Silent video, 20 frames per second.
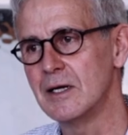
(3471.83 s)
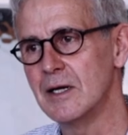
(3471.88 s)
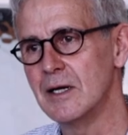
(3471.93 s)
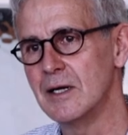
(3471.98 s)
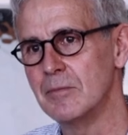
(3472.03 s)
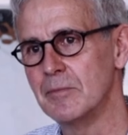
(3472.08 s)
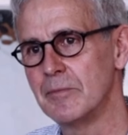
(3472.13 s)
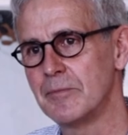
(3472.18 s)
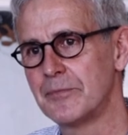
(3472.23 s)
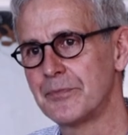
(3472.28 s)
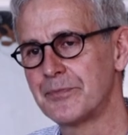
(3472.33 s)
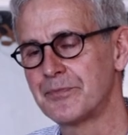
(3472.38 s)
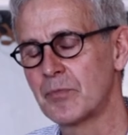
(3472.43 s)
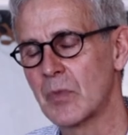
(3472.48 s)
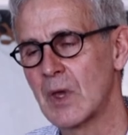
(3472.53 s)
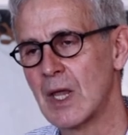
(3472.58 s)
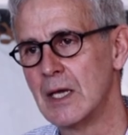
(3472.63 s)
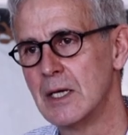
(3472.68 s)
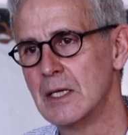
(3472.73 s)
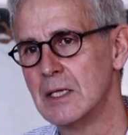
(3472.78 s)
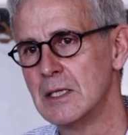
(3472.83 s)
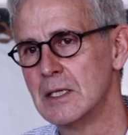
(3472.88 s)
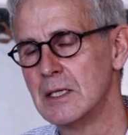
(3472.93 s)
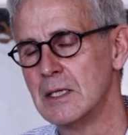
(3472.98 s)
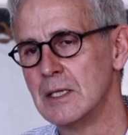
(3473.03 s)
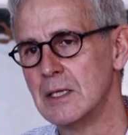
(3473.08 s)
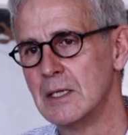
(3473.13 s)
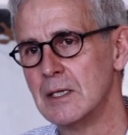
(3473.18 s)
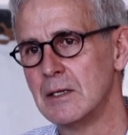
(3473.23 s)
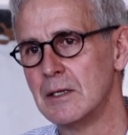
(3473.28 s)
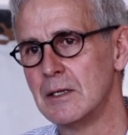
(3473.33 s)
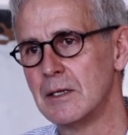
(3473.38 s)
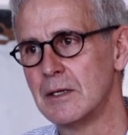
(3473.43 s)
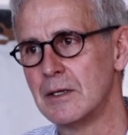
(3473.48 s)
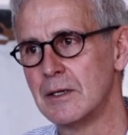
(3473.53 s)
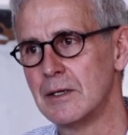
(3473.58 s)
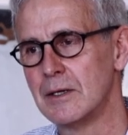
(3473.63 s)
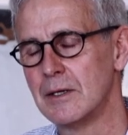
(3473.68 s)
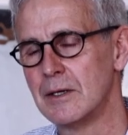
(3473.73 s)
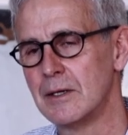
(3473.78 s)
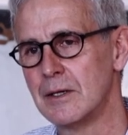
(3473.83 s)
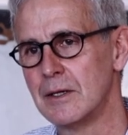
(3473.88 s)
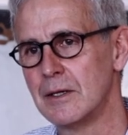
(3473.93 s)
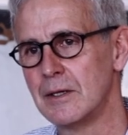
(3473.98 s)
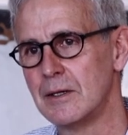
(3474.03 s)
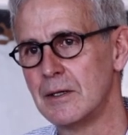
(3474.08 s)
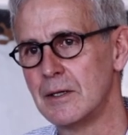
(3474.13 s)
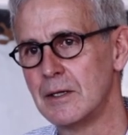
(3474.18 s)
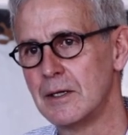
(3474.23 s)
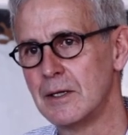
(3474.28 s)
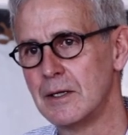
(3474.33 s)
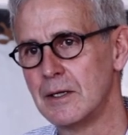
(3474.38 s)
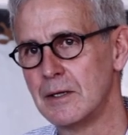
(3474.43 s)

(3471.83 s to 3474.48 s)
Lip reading: But I do feel that there's a continuity